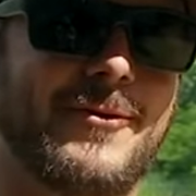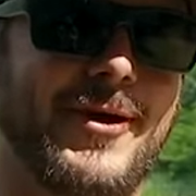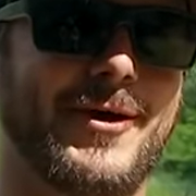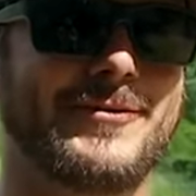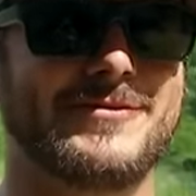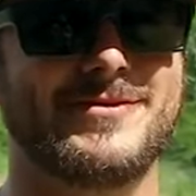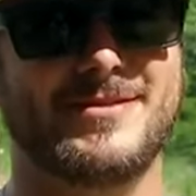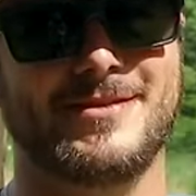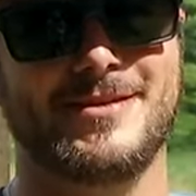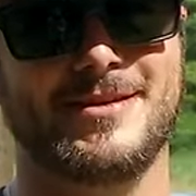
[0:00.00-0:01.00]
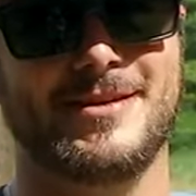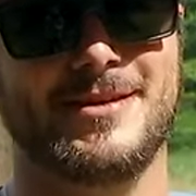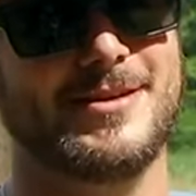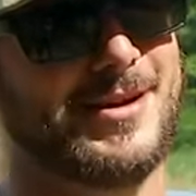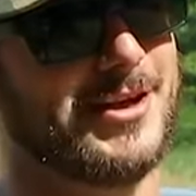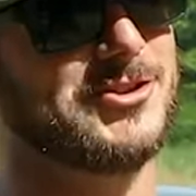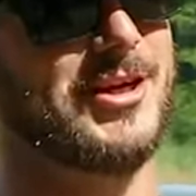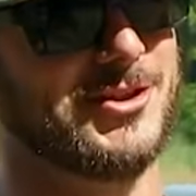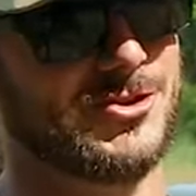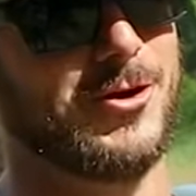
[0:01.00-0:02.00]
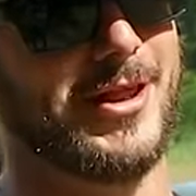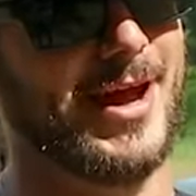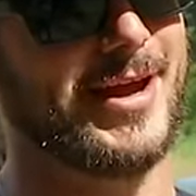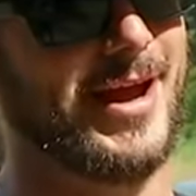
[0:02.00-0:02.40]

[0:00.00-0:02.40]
well, catch the intro to that